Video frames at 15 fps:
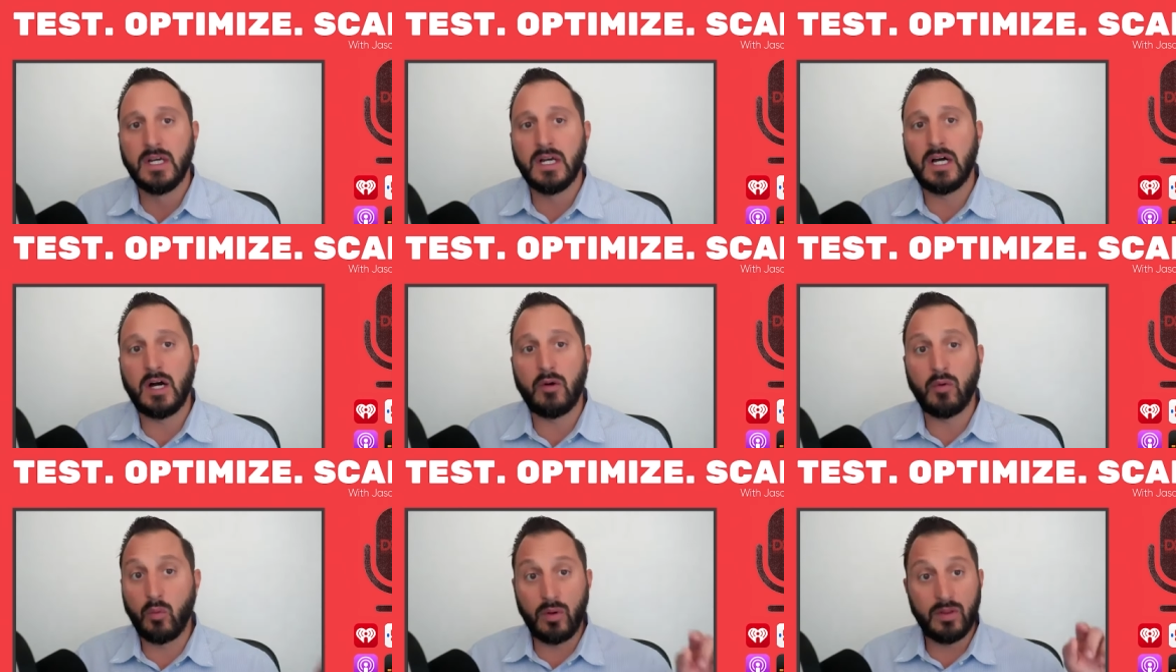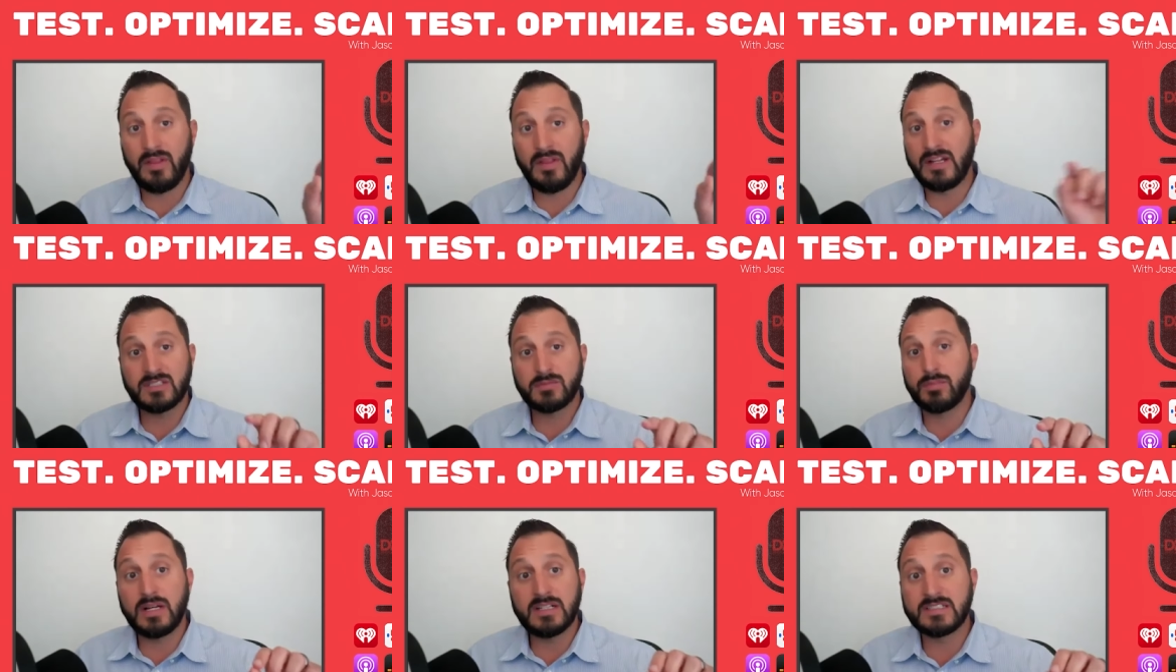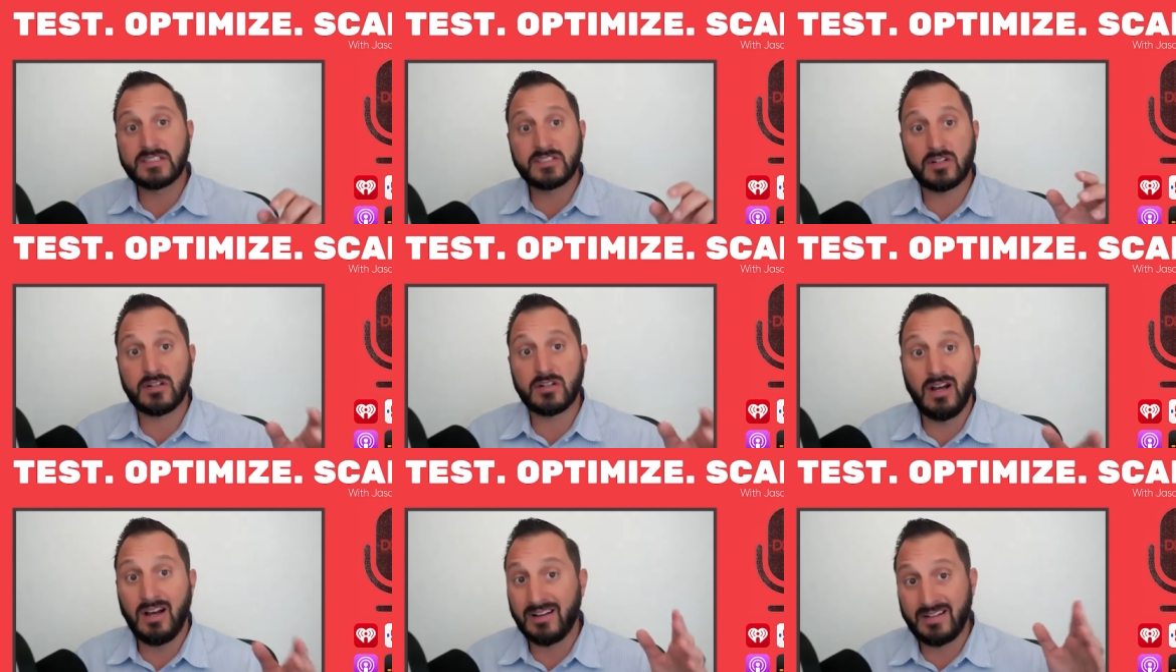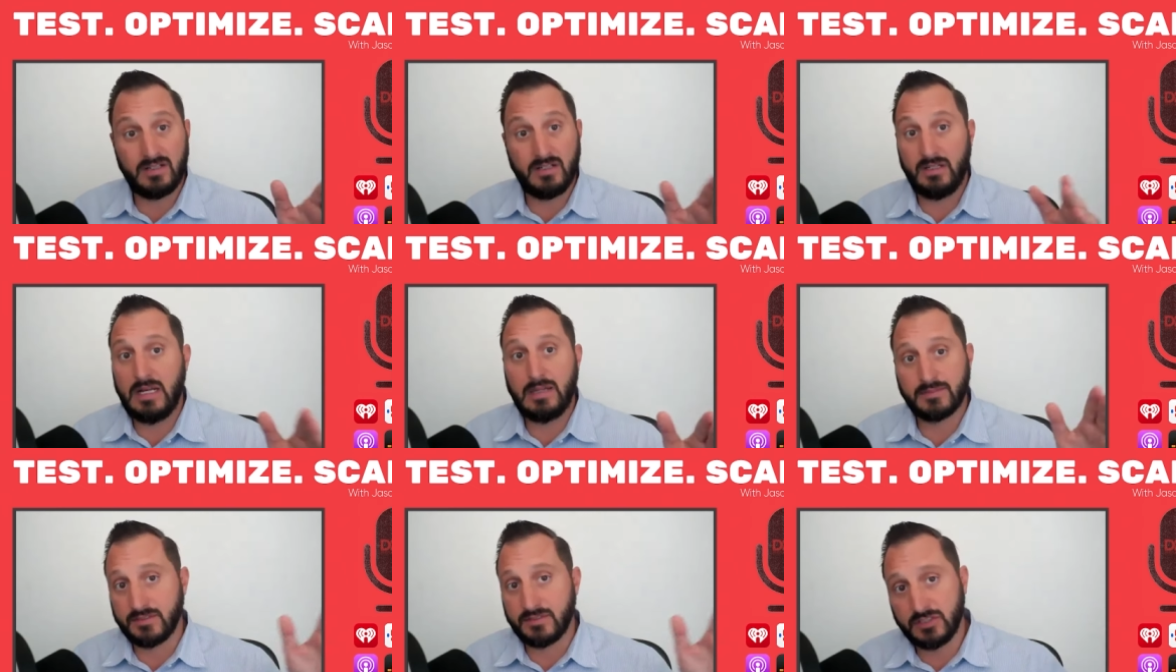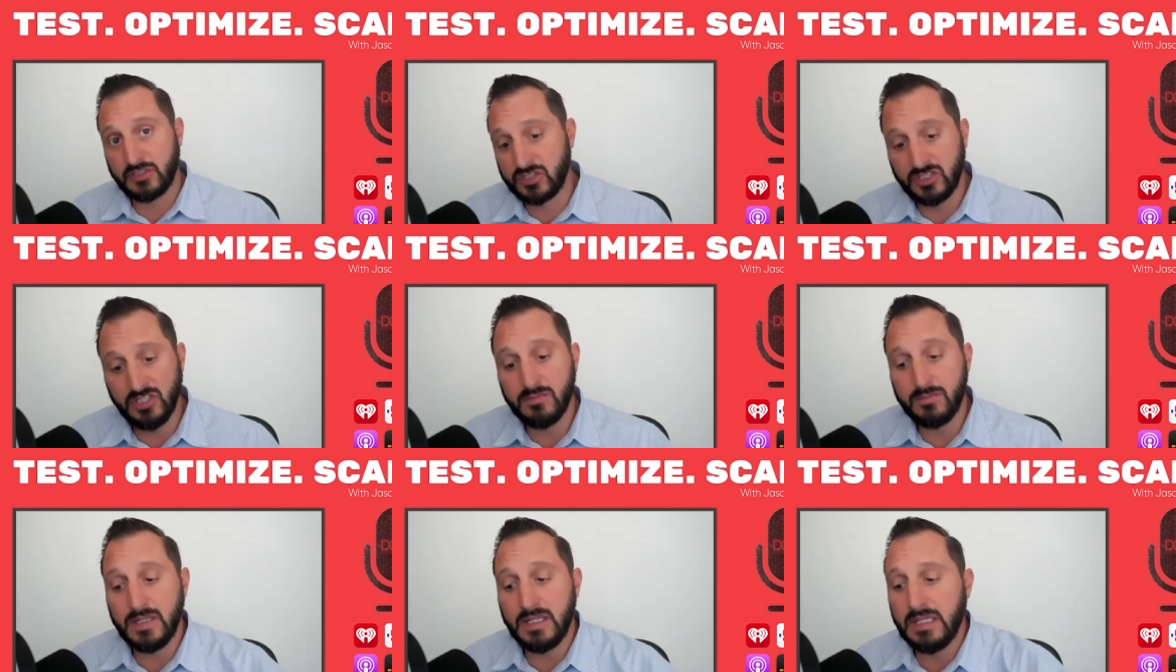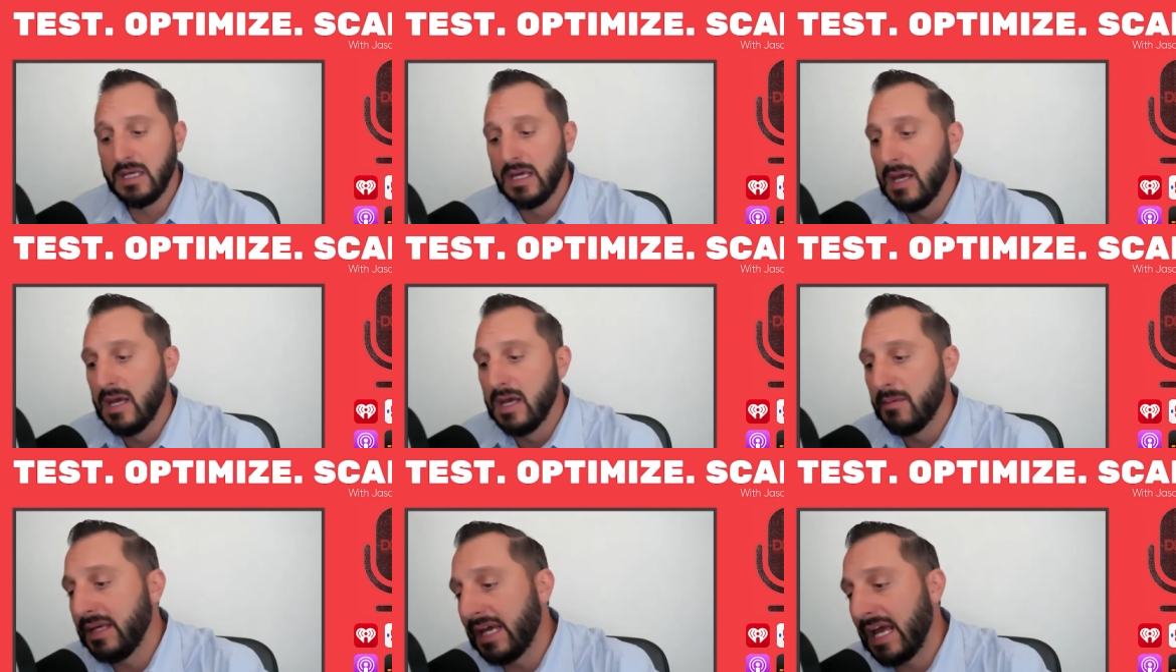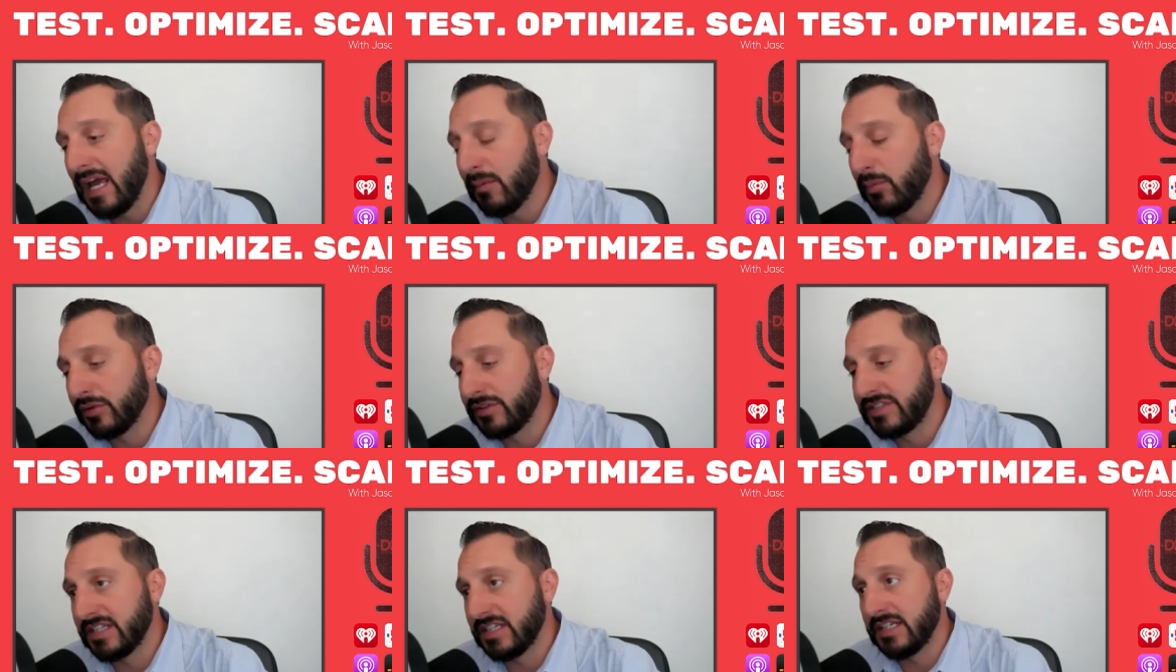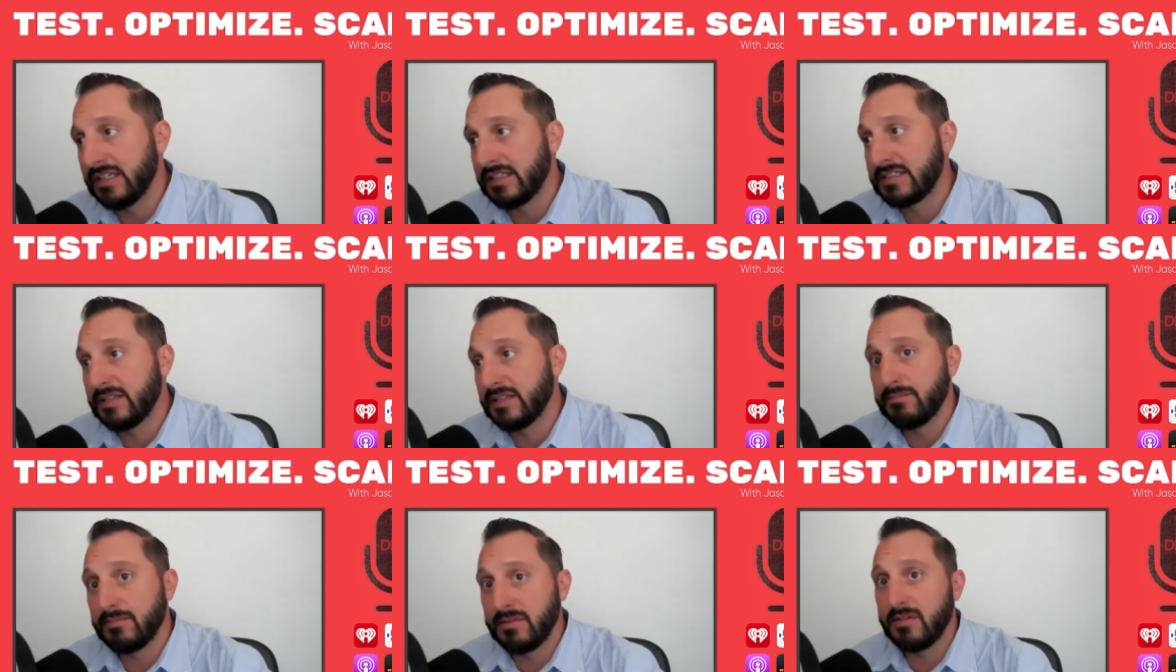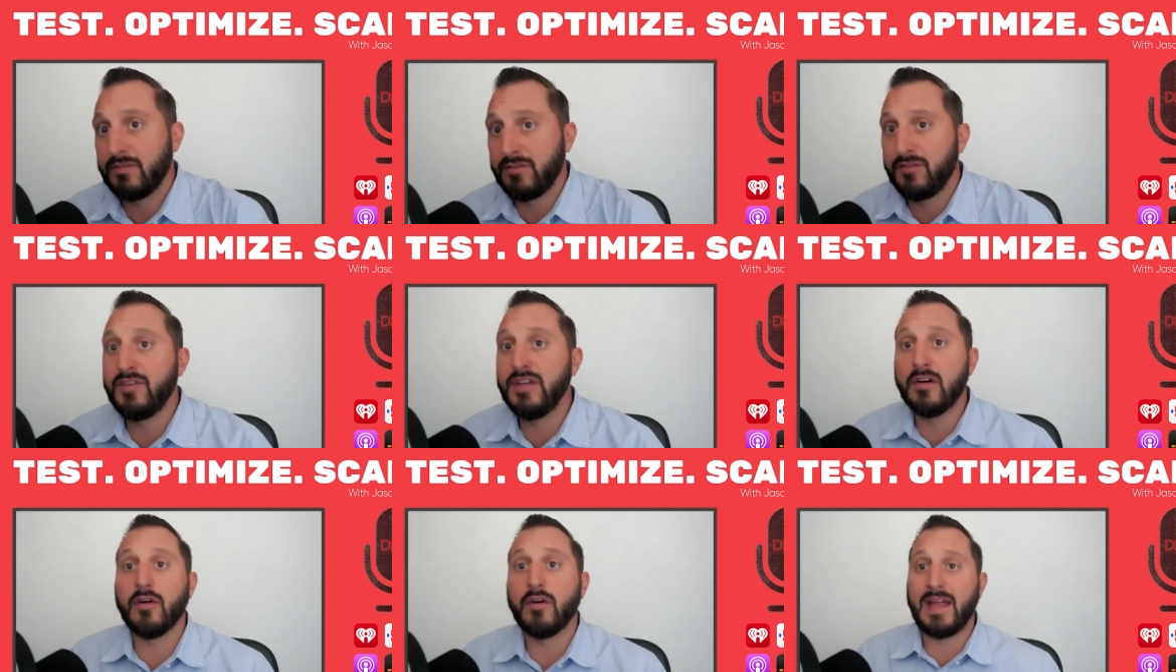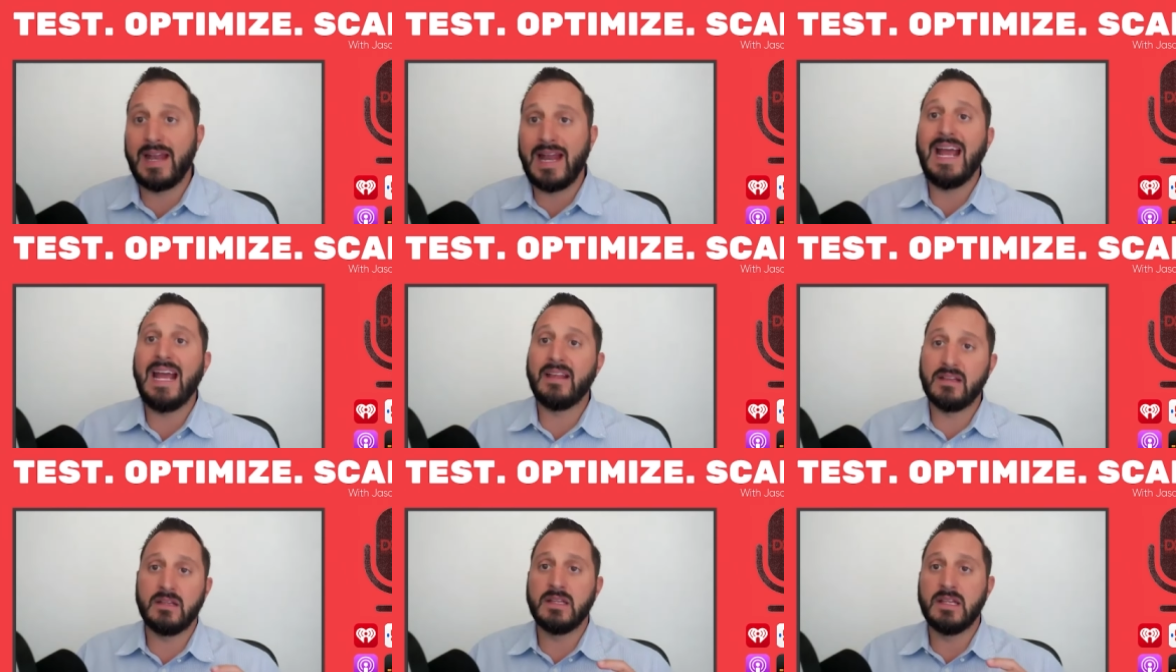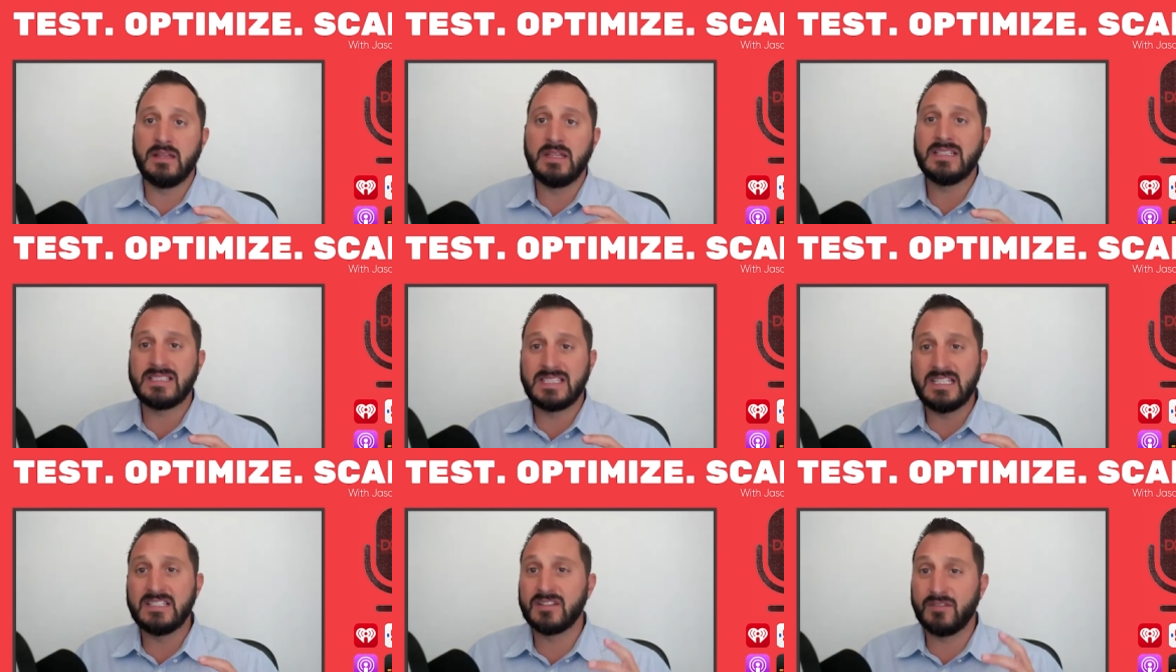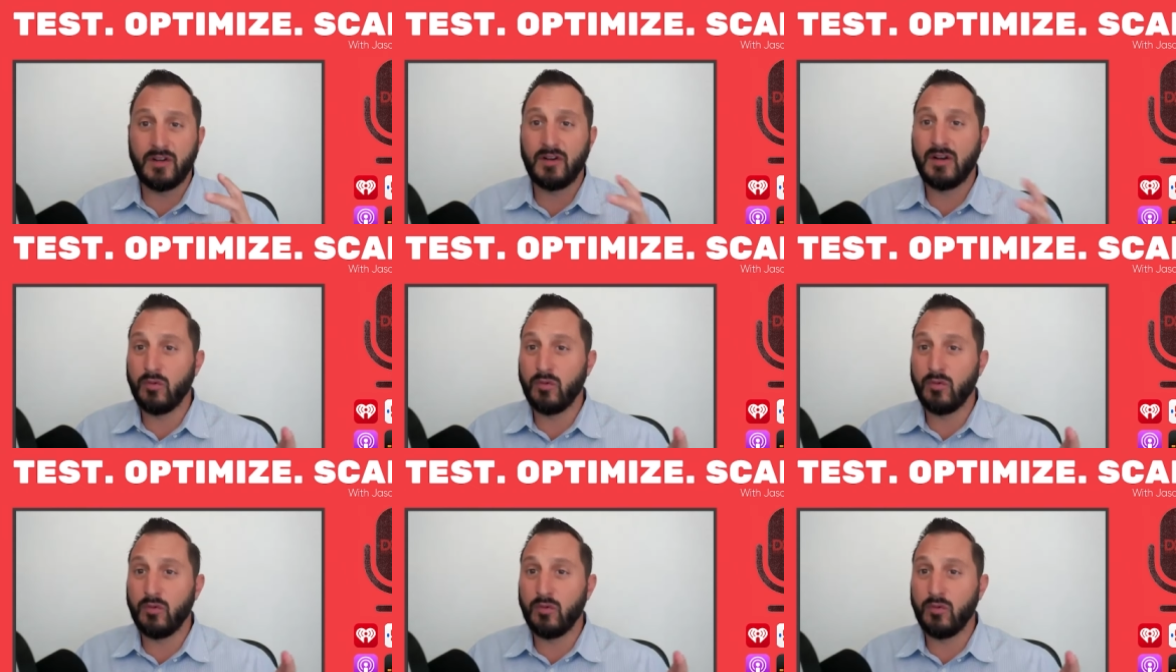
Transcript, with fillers: uh, or whether that's present or not, and it absolutely should be, being able to to feel that hey, th- this is a very